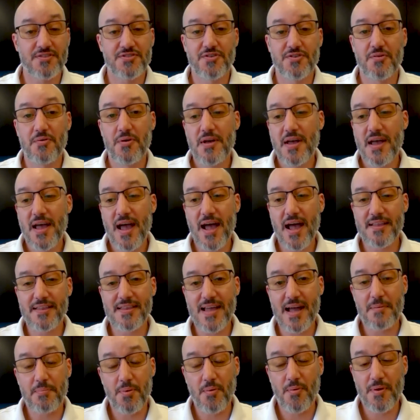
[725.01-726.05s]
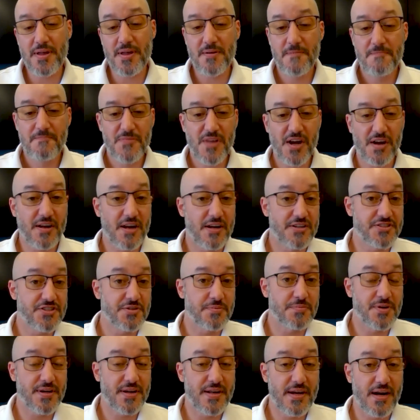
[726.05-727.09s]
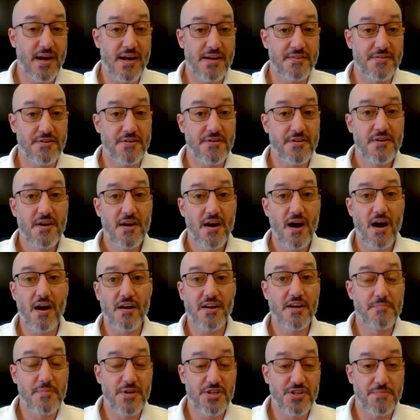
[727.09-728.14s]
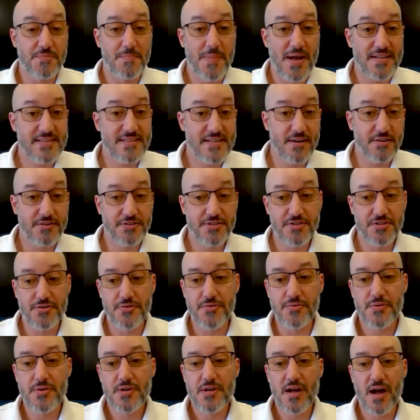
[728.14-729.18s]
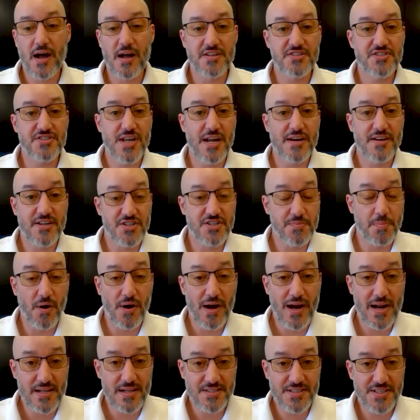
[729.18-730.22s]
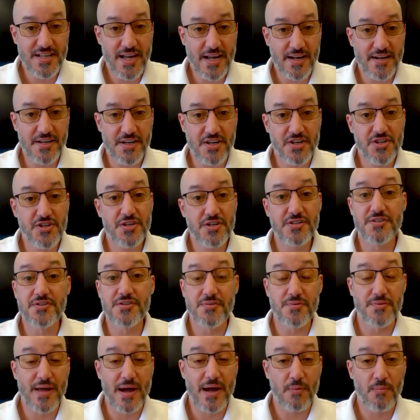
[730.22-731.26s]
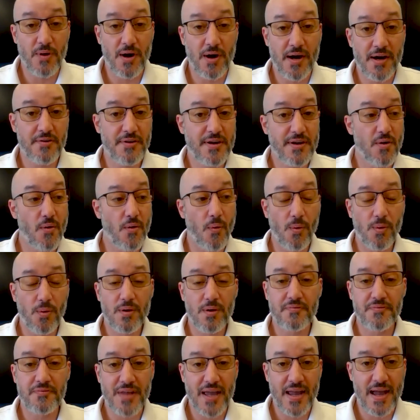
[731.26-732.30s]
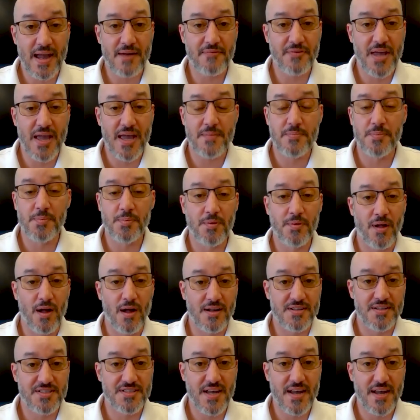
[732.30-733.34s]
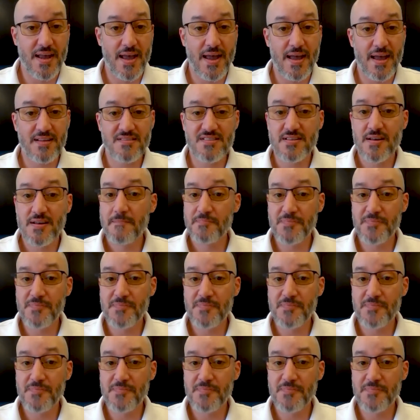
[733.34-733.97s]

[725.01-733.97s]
So at that point, a customer can either commission MetTel to send a smart hands technician to do that wiring, or if they have capable on-site hands,